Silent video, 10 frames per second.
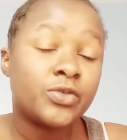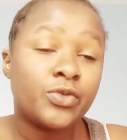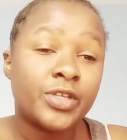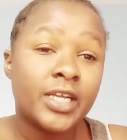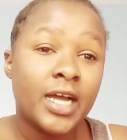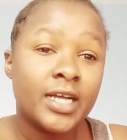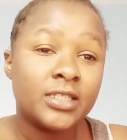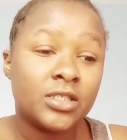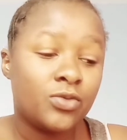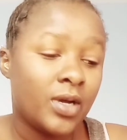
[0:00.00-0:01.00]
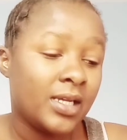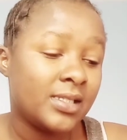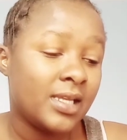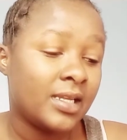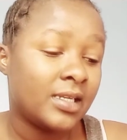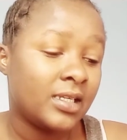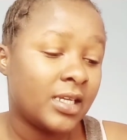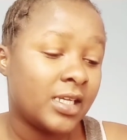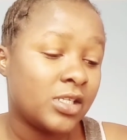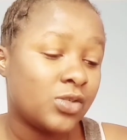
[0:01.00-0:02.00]
to 300 words, and in
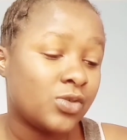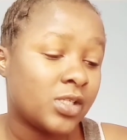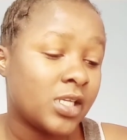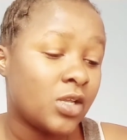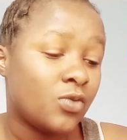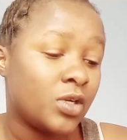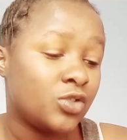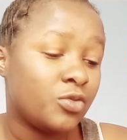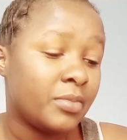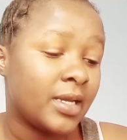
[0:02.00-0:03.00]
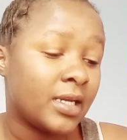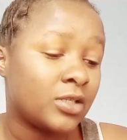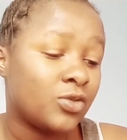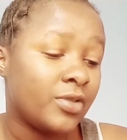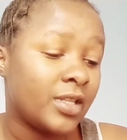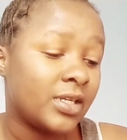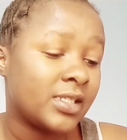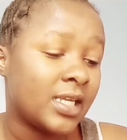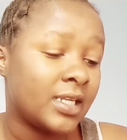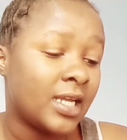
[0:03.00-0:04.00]
case you say you want to make
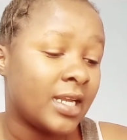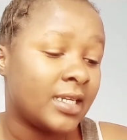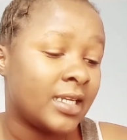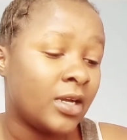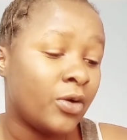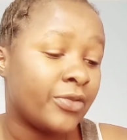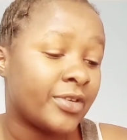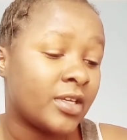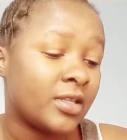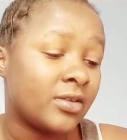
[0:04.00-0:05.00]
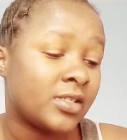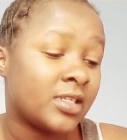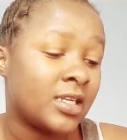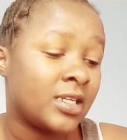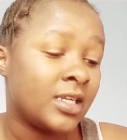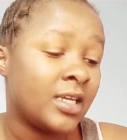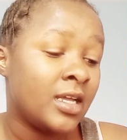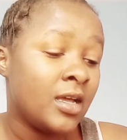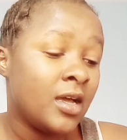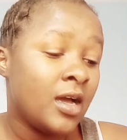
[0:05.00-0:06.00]
2,000 a day or 3,000 a day,
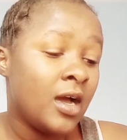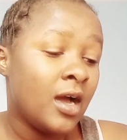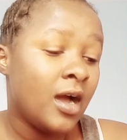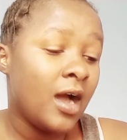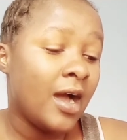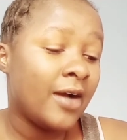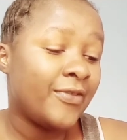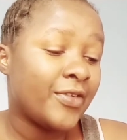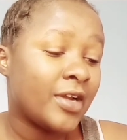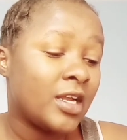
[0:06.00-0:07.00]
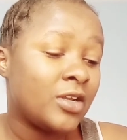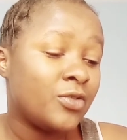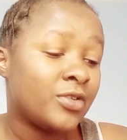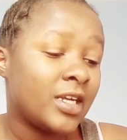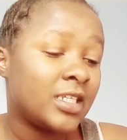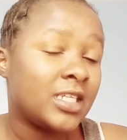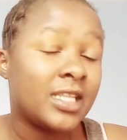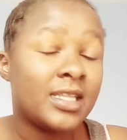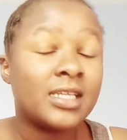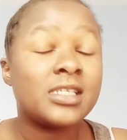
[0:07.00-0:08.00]
for a new writer,
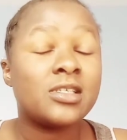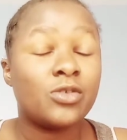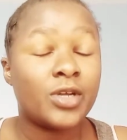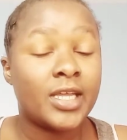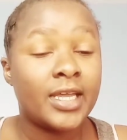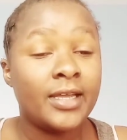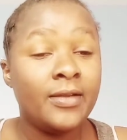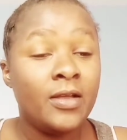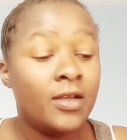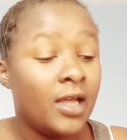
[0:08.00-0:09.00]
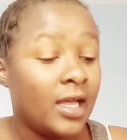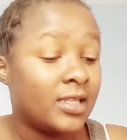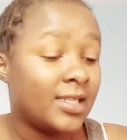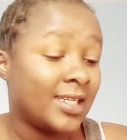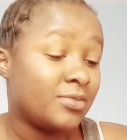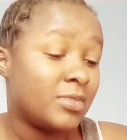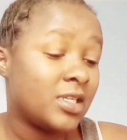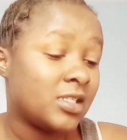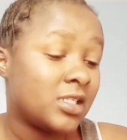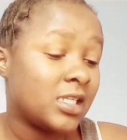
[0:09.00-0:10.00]
that is okay, and that
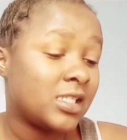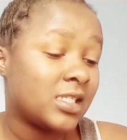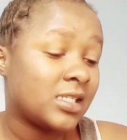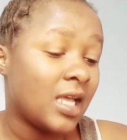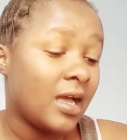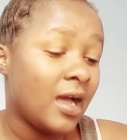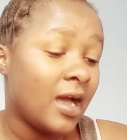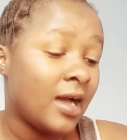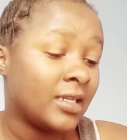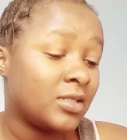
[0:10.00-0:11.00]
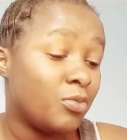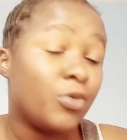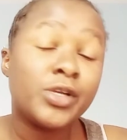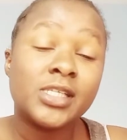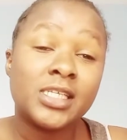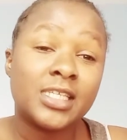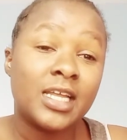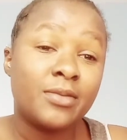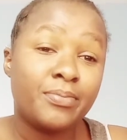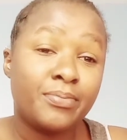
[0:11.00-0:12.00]
means it's at most
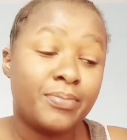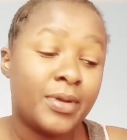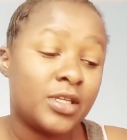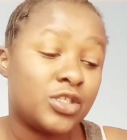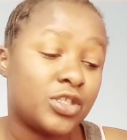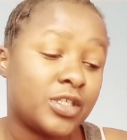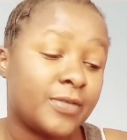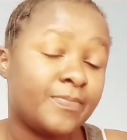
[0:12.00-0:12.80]
10 pages.